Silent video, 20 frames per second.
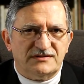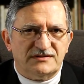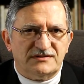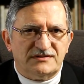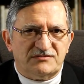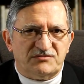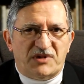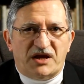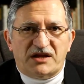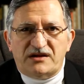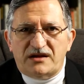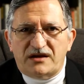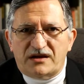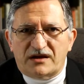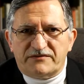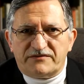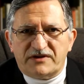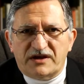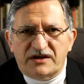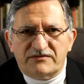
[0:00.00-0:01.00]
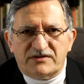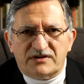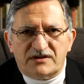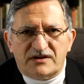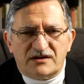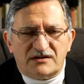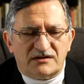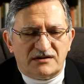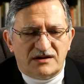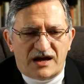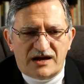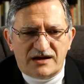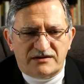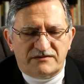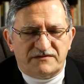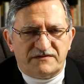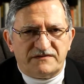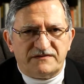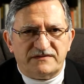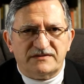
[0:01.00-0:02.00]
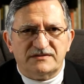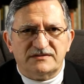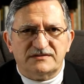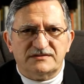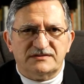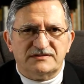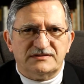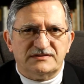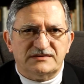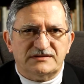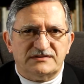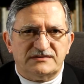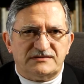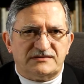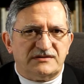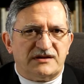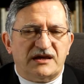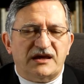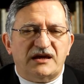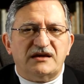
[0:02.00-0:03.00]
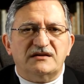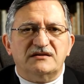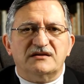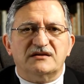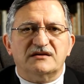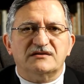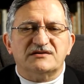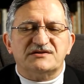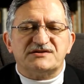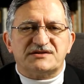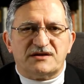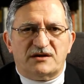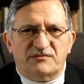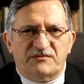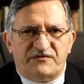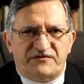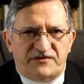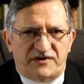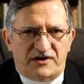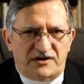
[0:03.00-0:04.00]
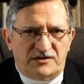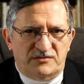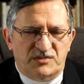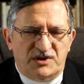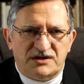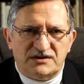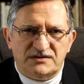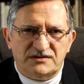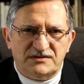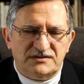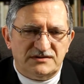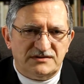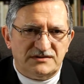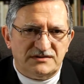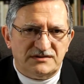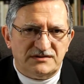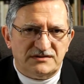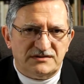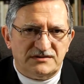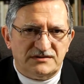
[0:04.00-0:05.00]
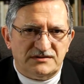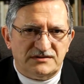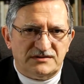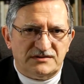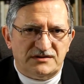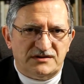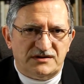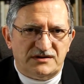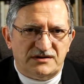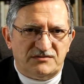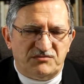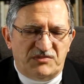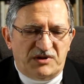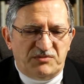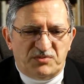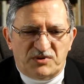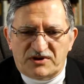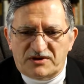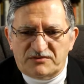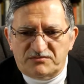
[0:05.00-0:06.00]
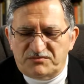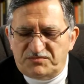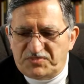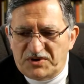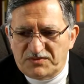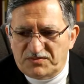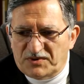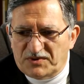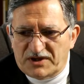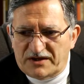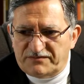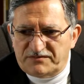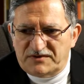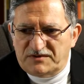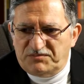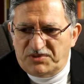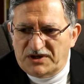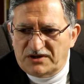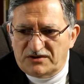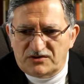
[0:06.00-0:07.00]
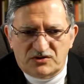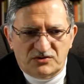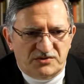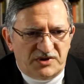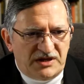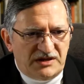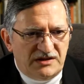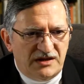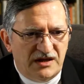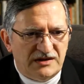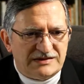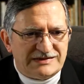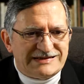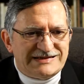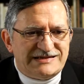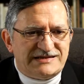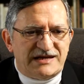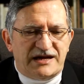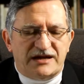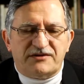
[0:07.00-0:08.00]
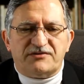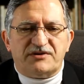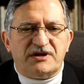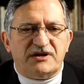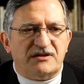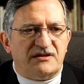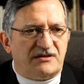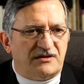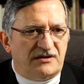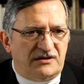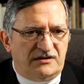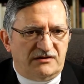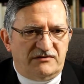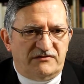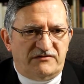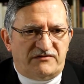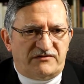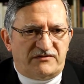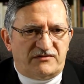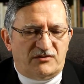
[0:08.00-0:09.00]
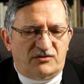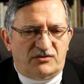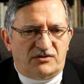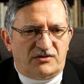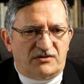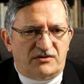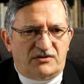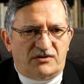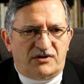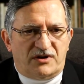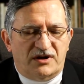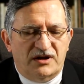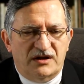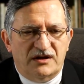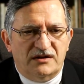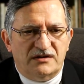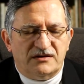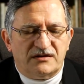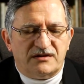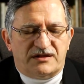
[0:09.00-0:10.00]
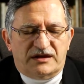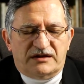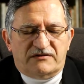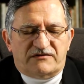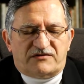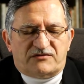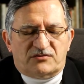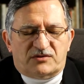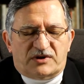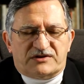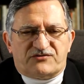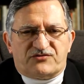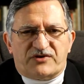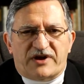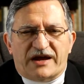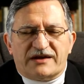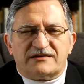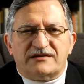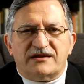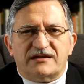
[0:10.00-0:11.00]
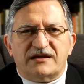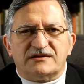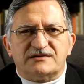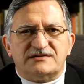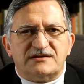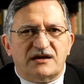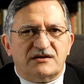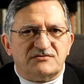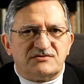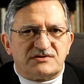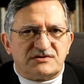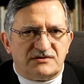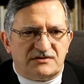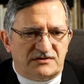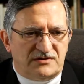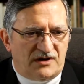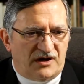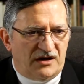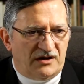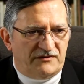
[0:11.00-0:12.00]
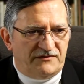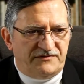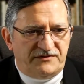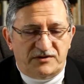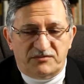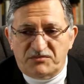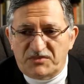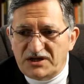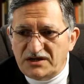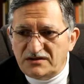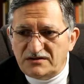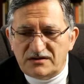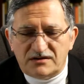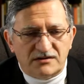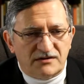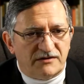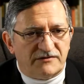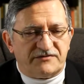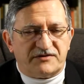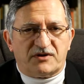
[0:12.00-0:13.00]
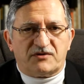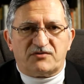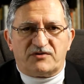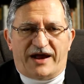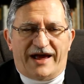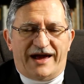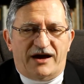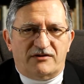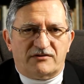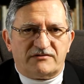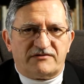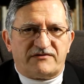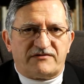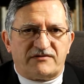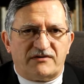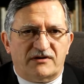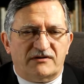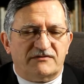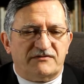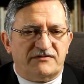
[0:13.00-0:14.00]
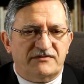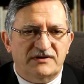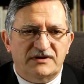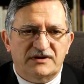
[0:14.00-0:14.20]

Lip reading: Many have given their life to gain some fame. People have been doing daring things or things to attract the attention of the media, of the crowds, of